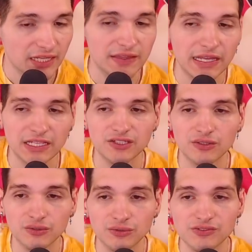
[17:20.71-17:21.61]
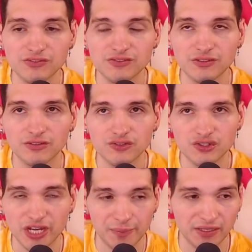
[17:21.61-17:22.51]
They used
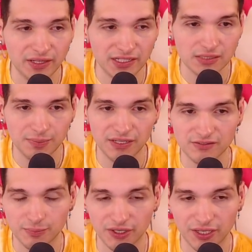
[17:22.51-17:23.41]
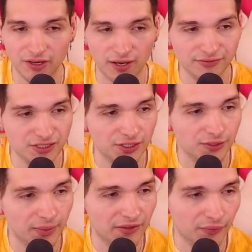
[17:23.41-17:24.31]
Jamie Lynn to piss Britney off too,
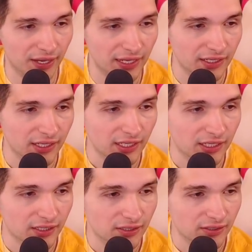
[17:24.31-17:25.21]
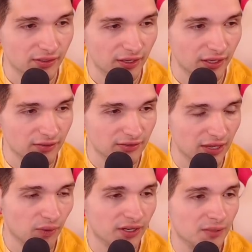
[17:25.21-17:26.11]
by the way. They
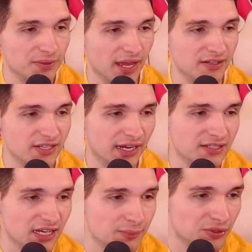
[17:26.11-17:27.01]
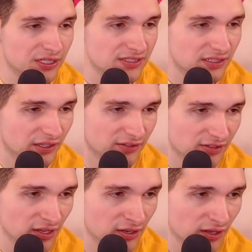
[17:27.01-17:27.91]
wanted to, anytime Britney didn't
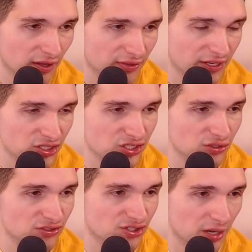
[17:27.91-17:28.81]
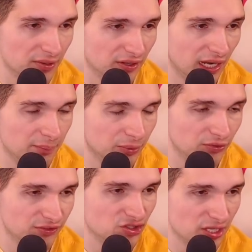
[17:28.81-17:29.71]
listen, they just used Jamie Lynn and
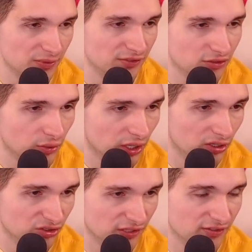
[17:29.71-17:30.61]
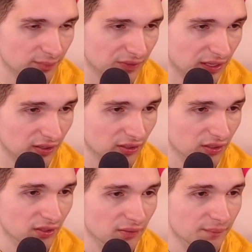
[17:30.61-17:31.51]
boosted Jamie Lynn's career, or did something.
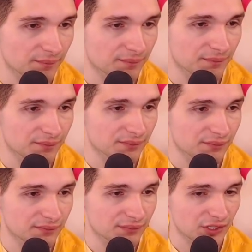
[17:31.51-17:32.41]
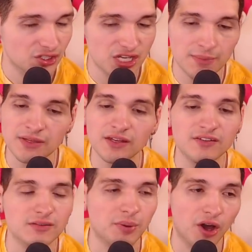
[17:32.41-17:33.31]
Jamie Lynn
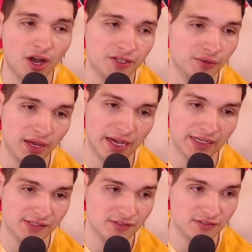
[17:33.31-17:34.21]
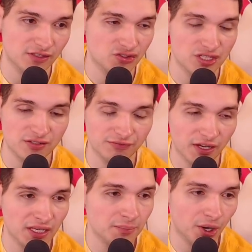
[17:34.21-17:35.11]
is a pawn, you guys. She's a
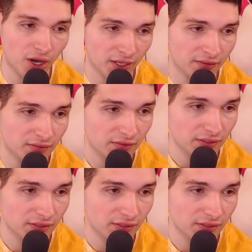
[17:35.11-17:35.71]
fucking pawn.